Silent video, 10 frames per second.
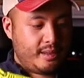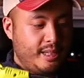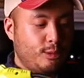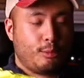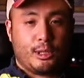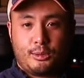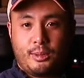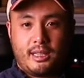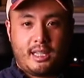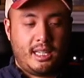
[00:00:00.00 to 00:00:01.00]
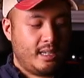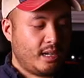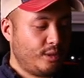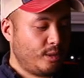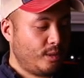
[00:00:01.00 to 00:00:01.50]
This works with the
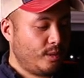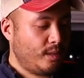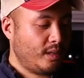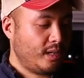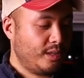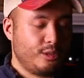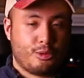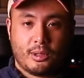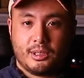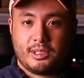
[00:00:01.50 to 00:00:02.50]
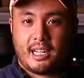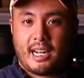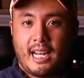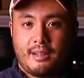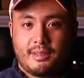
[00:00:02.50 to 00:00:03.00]
other the drills that
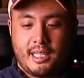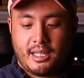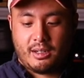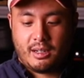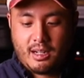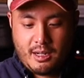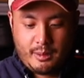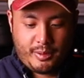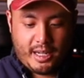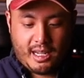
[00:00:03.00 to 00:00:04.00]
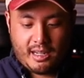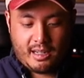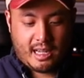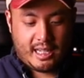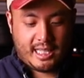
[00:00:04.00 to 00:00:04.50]
I have in here,
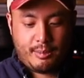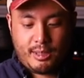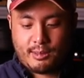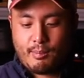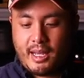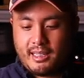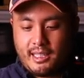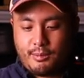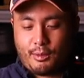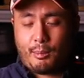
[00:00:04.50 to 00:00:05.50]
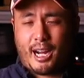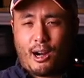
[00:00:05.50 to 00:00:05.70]
and I keep this mainly for my